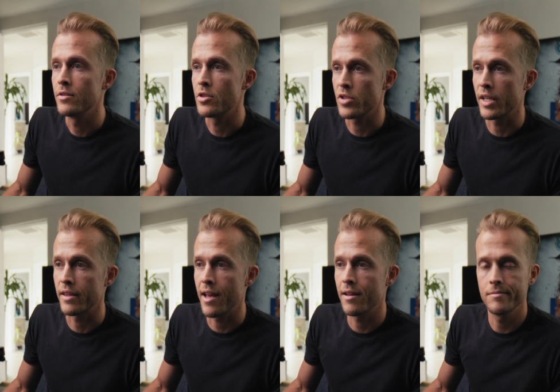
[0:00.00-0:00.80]
Just like
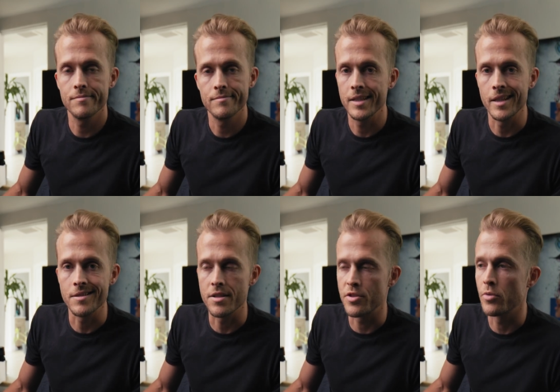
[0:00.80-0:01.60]
that,
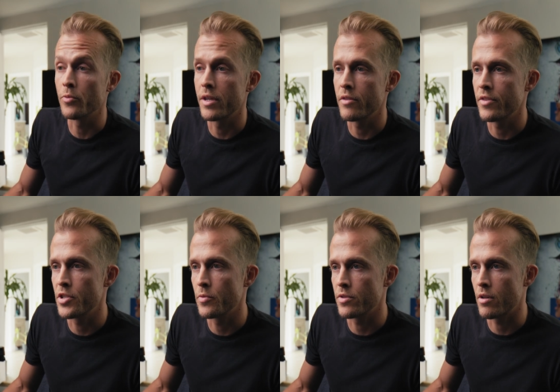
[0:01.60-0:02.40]
easy zoom right in
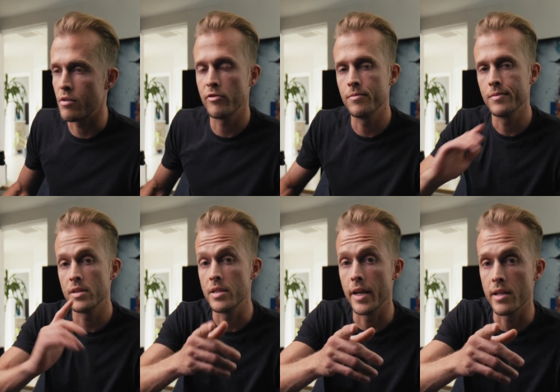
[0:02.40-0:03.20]
DaVinci Resolve.
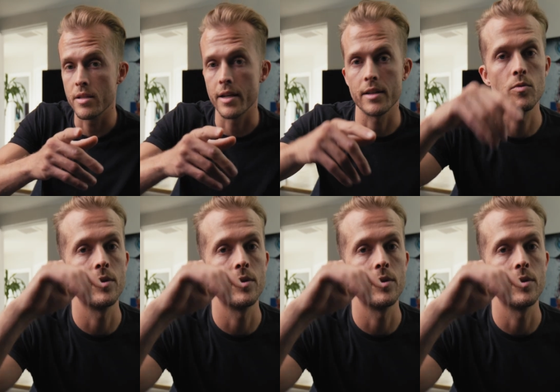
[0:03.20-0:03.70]
See you guys in the next